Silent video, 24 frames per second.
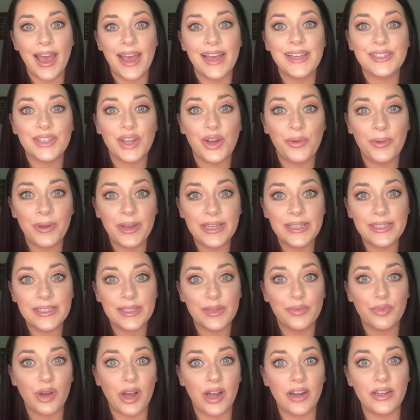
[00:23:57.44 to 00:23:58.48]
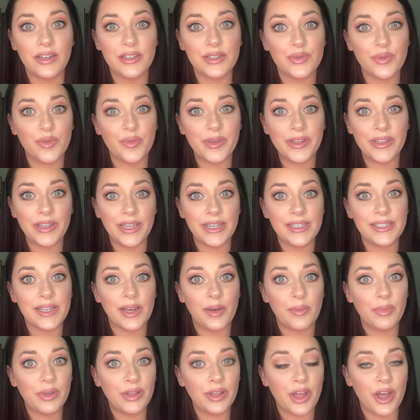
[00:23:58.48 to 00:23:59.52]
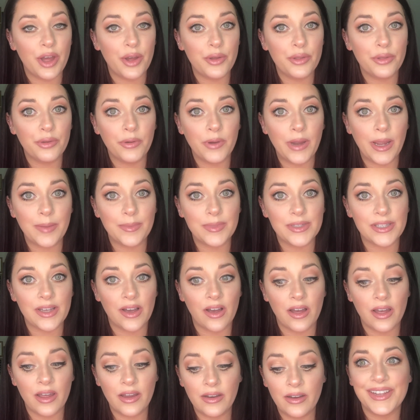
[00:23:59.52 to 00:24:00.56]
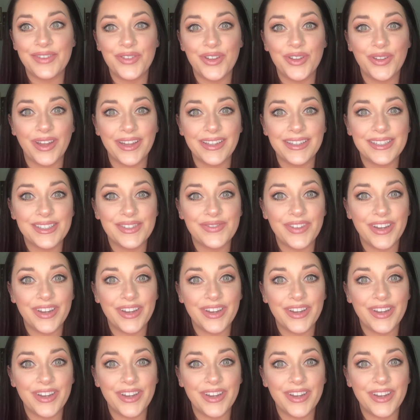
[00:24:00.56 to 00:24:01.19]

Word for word: As always, the products will be linked down below through Amazon. If you like this